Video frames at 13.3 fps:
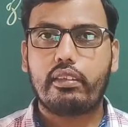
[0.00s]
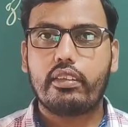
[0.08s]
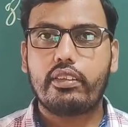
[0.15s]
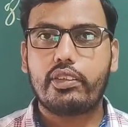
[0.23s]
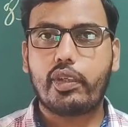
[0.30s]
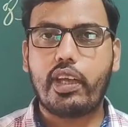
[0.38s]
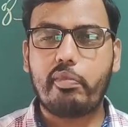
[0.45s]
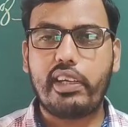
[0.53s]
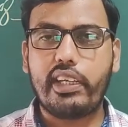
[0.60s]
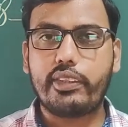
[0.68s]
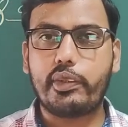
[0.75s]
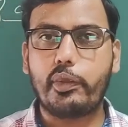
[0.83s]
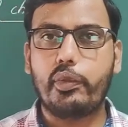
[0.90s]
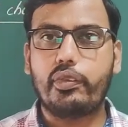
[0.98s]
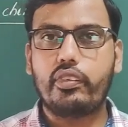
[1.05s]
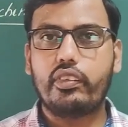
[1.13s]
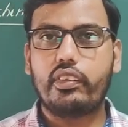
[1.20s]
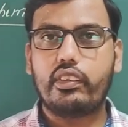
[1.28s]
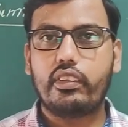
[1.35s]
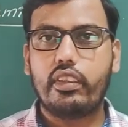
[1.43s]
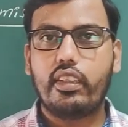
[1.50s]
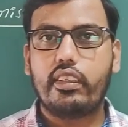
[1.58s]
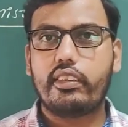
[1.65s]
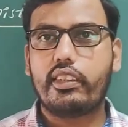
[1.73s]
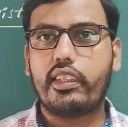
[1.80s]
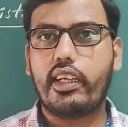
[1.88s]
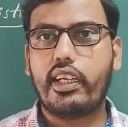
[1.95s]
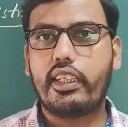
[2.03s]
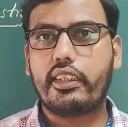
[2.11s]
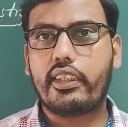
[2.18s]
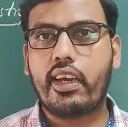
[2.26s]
So coming to the